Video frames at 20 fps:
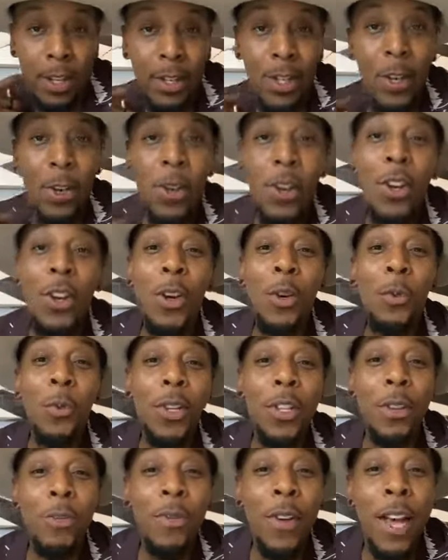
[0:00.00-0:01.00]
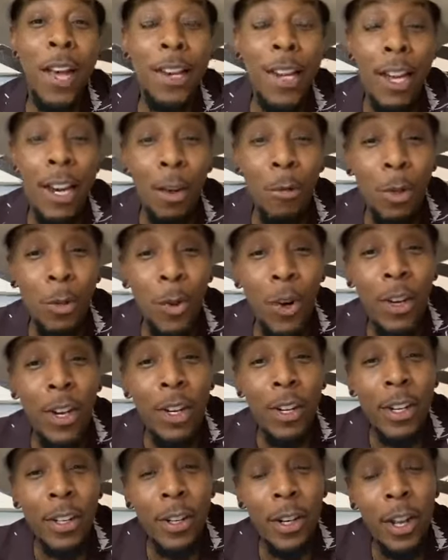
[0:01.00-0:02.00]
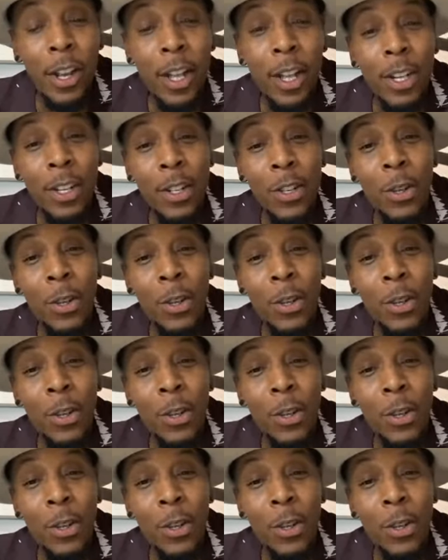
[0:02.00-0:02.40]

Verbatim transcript: So, you know, when she found out I was working uh,